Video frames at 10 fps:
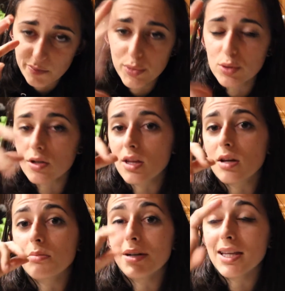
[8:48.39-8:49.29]
booster
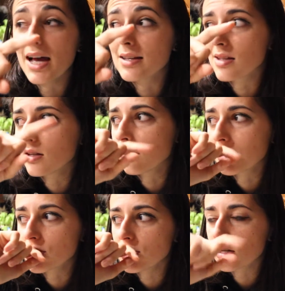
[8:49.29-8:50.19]
thing. But yes, I know I
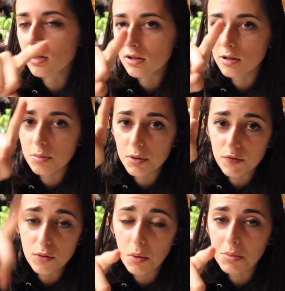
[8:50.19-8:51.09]
mentioned it earlier, but
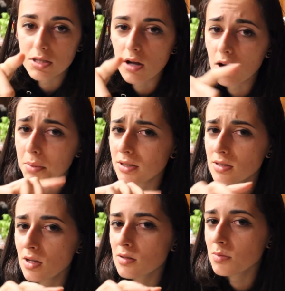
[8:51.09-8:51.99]
if you want me to talk about
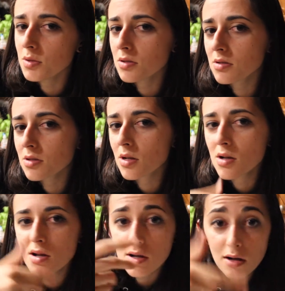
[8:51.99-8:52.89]
testosterone boosters,
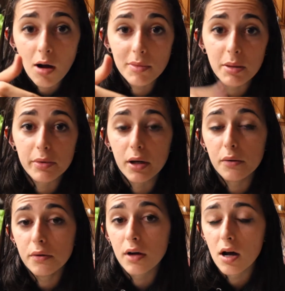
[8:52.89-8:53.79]
comment down
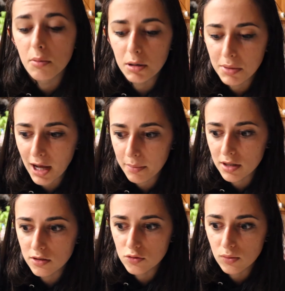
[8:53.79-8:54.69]
below. I'd be happy
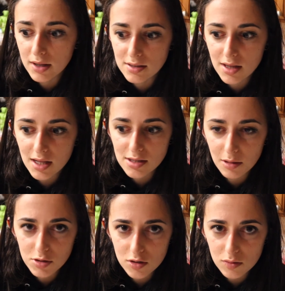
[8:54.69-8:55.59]
to address that
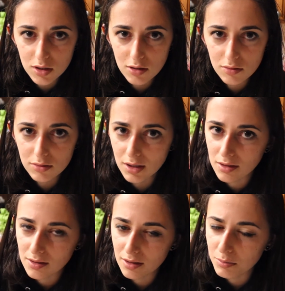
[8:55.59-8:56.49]
subject with you.
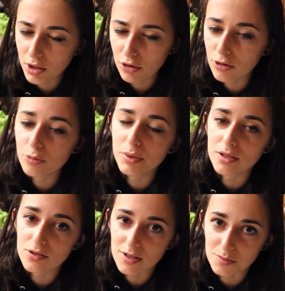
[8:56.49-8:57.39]
Yes, I am a girl,
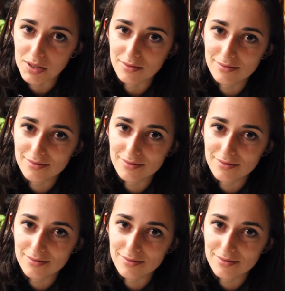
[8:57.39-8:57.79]
but trust me,